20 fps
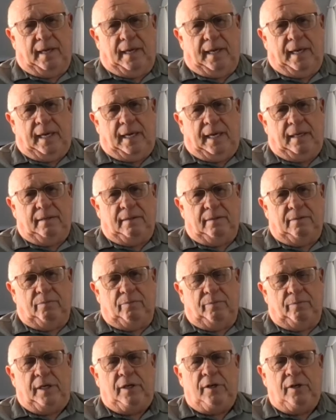And
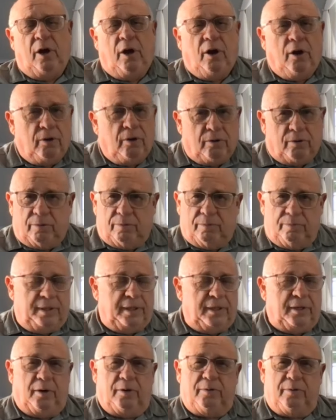we know
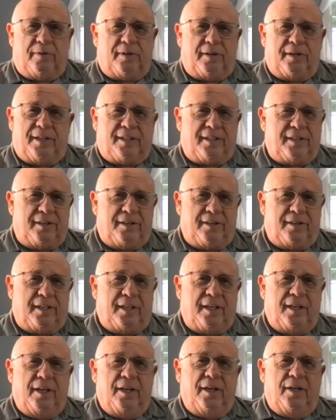very
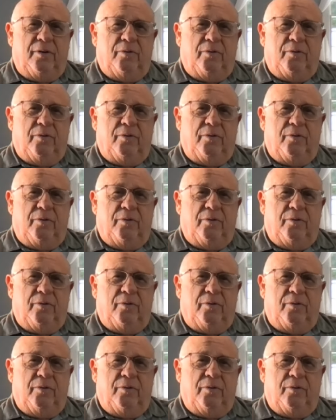clearly